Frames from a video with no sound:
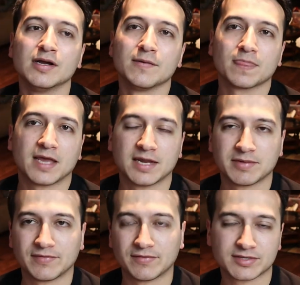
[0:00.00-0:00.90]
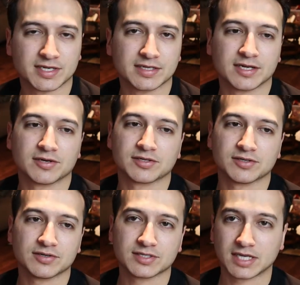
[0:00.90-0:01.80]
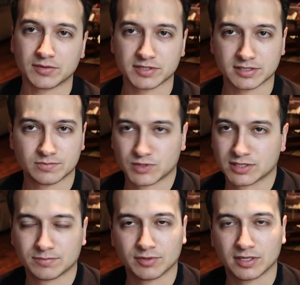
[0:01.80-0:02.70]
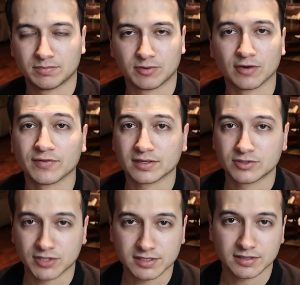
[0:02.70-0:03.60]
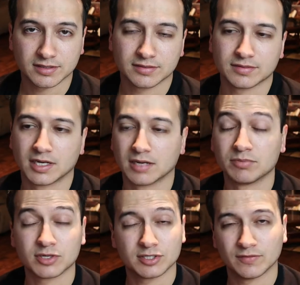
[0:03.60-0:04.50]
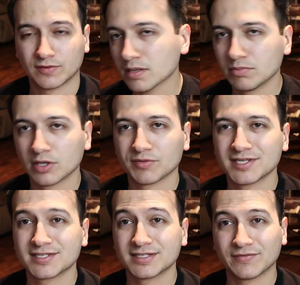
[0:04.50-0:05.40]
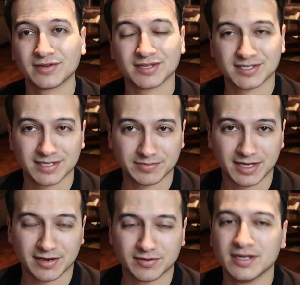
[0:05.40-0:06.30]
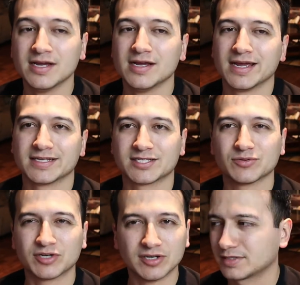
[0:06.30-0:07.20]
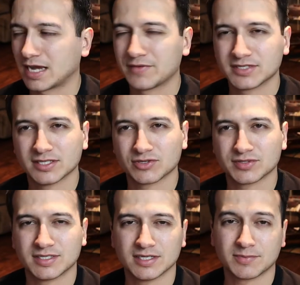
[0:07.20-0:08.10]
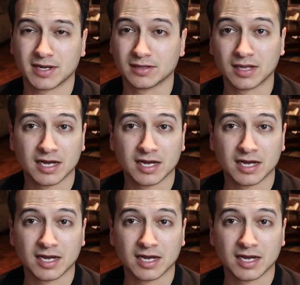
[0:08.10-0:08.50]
Had my favorite side characters. It was just a pretty perfect Dresden book so far. Blood Rites is definitely a step down. It's still good. I've seen this critiqued by a lot of